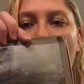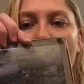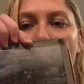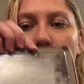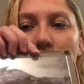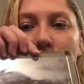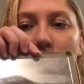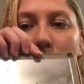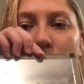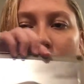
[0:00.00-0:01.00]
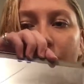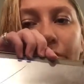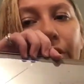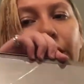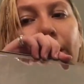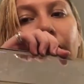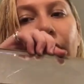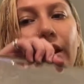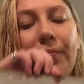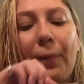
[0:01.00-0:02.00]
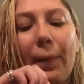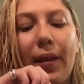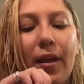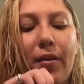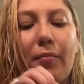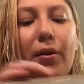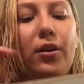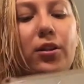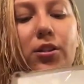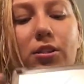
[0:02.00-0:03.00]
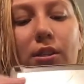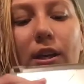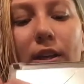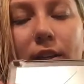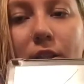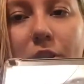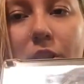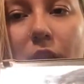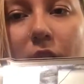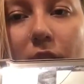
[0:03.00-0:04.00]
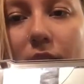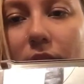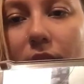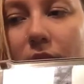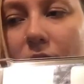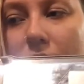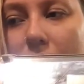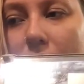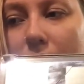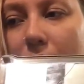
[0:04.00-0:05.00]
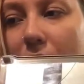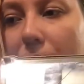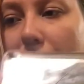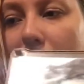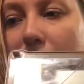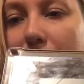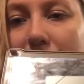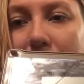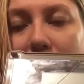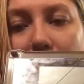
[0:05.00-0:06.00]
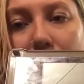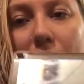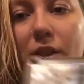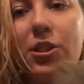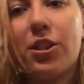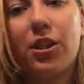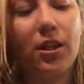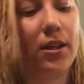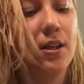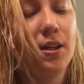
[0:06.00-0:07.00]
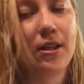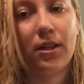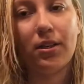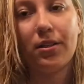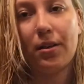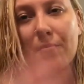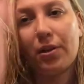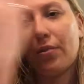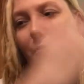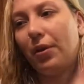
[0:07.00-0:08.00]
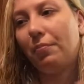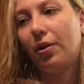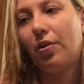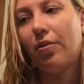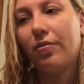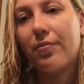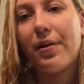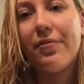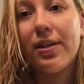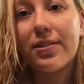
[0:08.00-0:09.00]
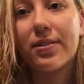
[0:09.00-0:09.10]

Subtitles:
Ellen Tracy contour kit, and I'm going to just take this shade with a big blending brush, and I'm going to wipe it all over my face.